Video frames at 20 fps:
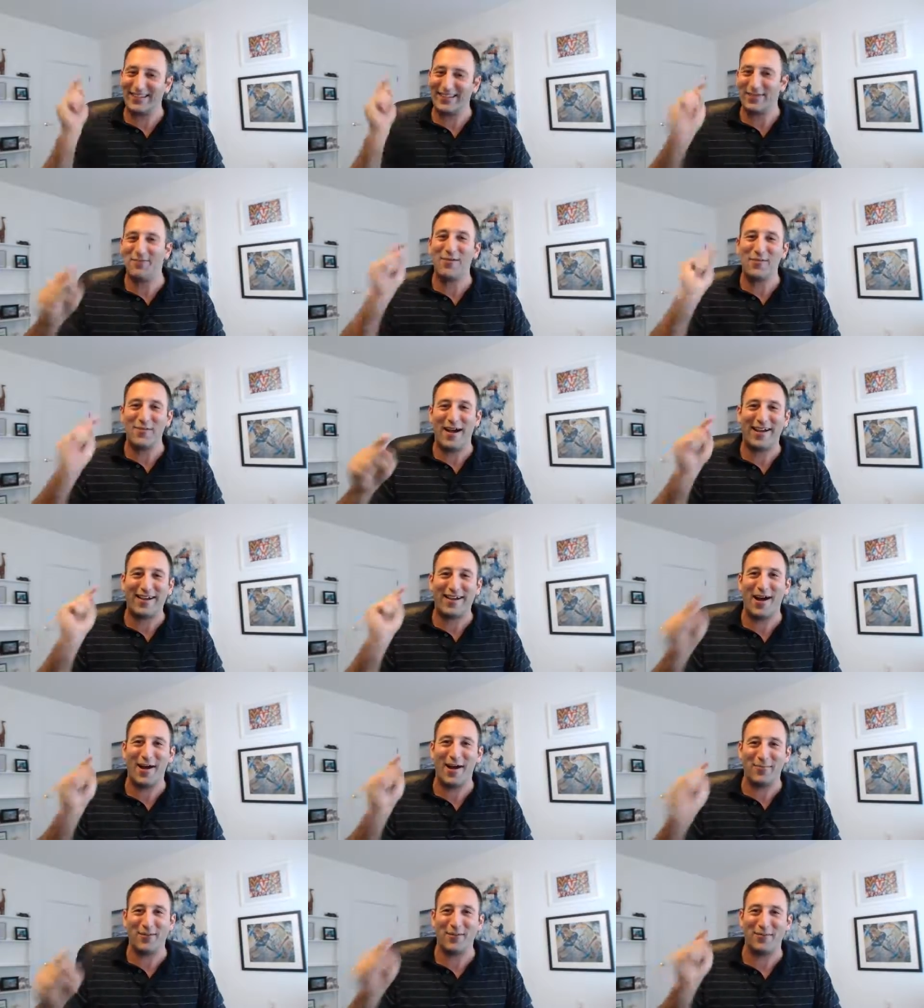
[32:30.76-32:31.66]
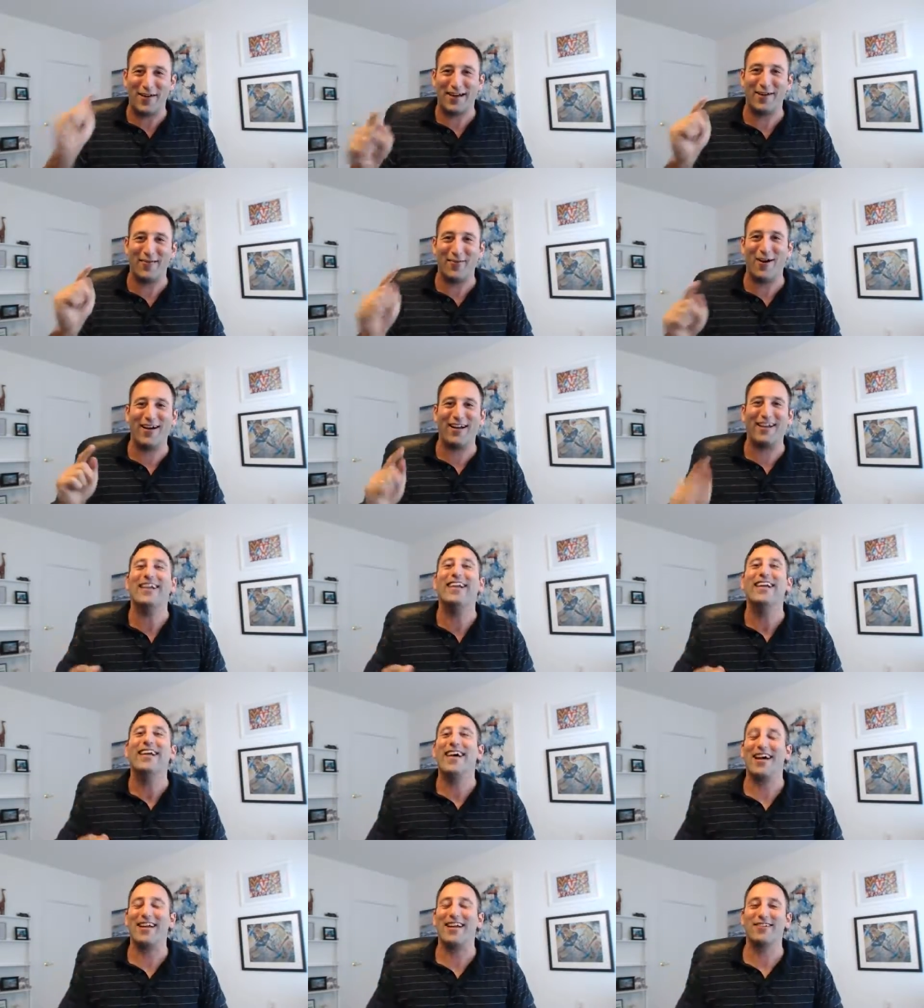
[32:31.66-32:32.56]
Give me my compliment. I want it.
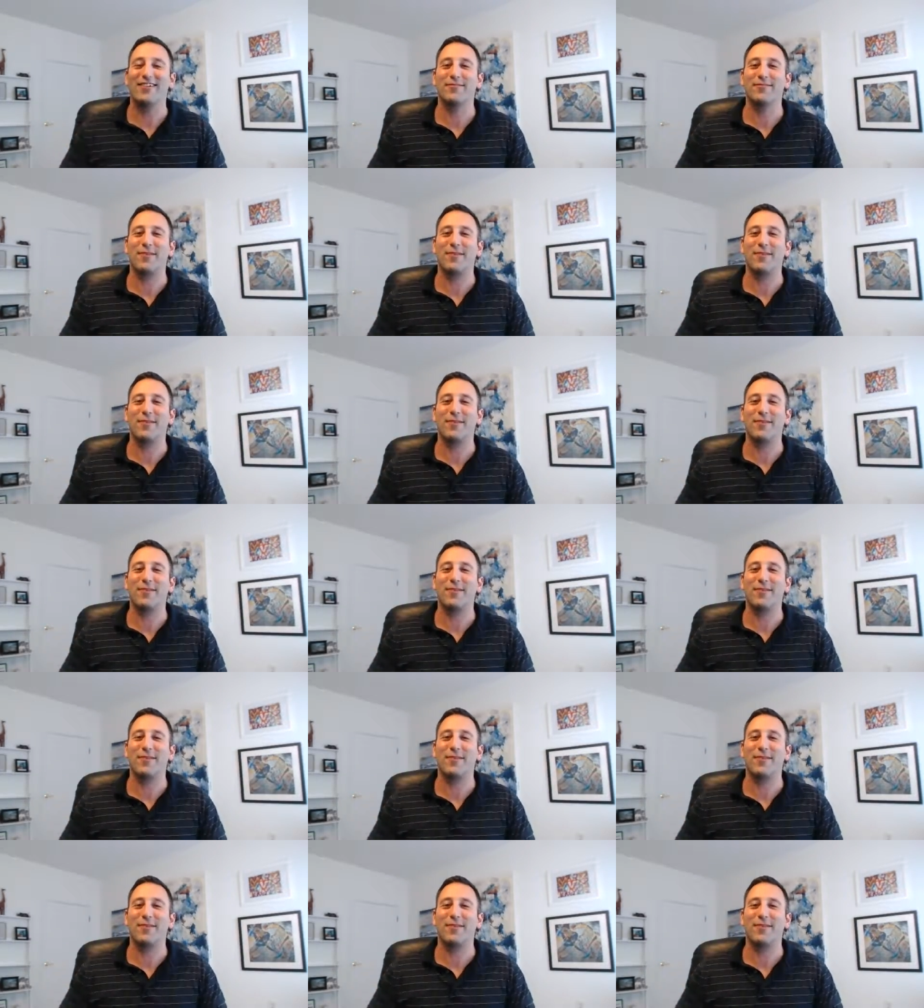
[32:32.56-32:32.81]
And she's